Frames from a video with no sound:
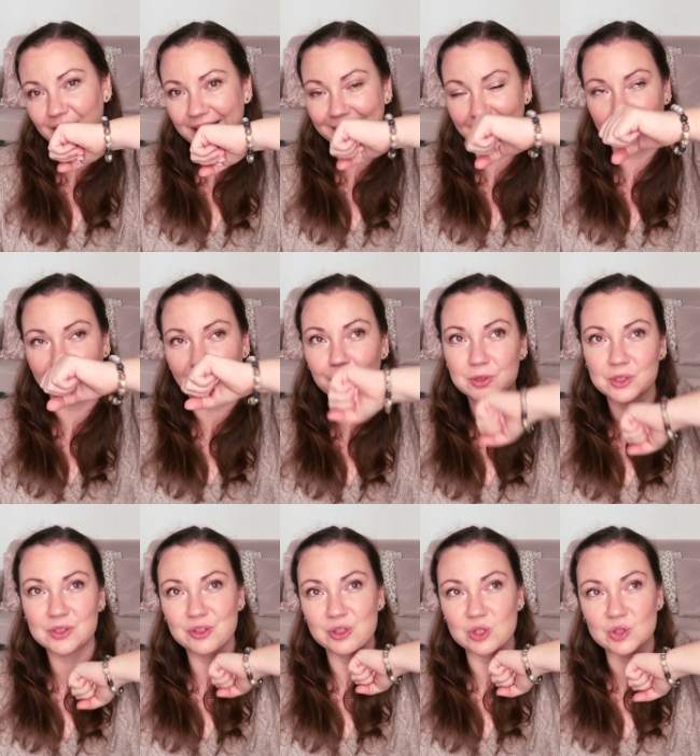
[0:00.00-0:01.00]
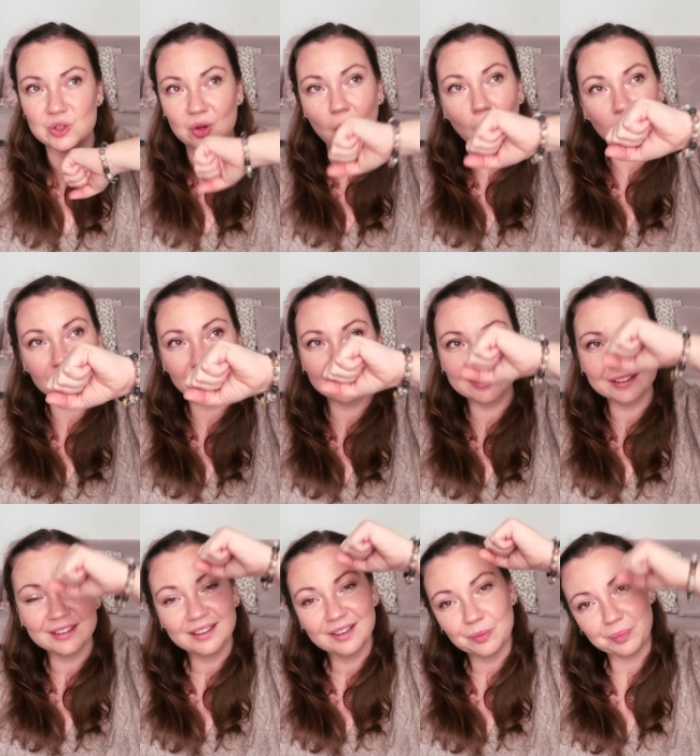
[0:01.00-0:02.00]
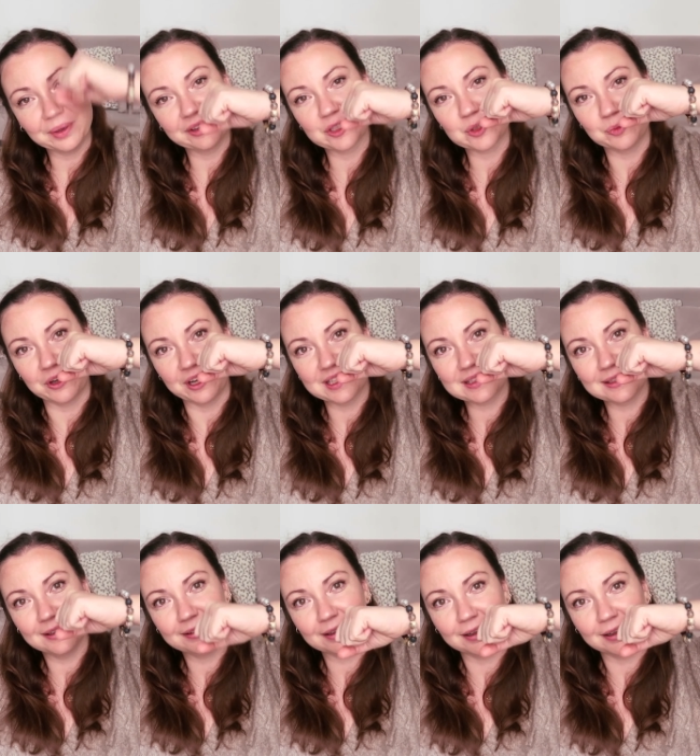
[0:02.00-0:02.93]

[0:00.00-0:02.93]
Again, I was just called by this bracelet,